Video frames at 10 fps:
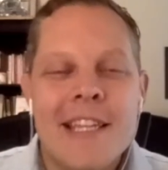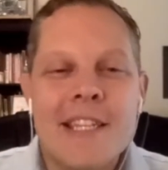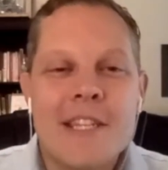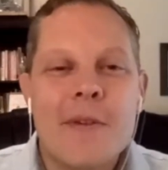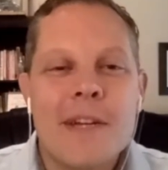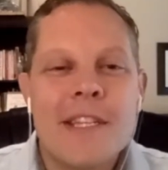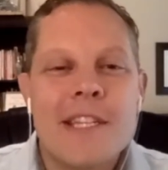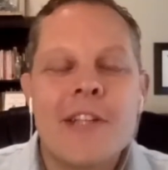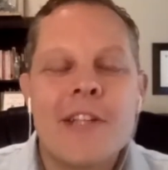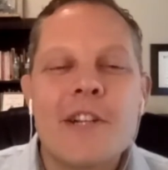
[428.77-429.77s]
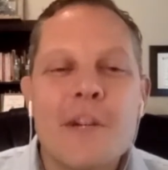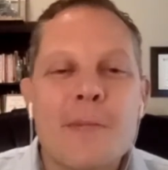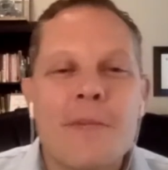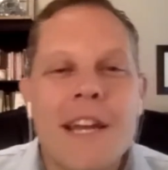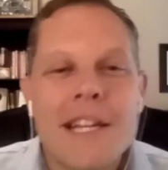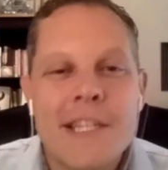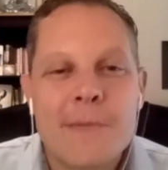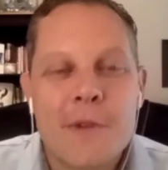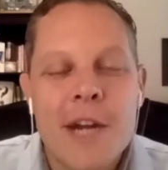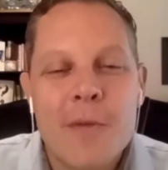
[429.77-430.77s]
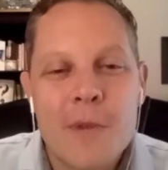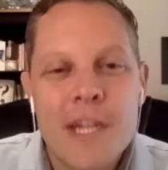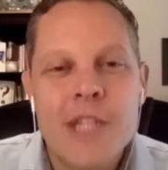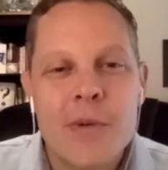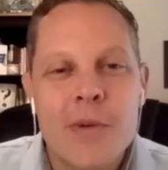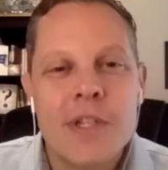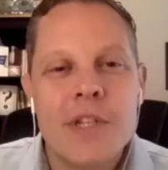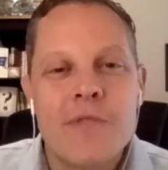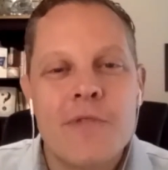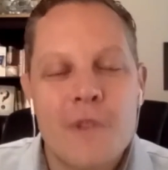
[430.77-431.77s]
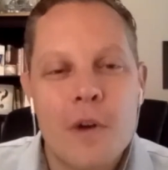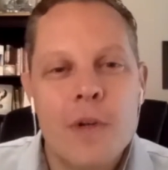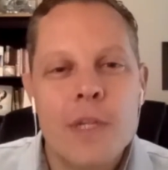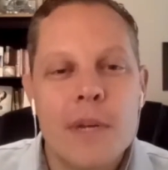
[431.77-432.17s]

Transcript: And so it's clear you're providing some great resources for folks.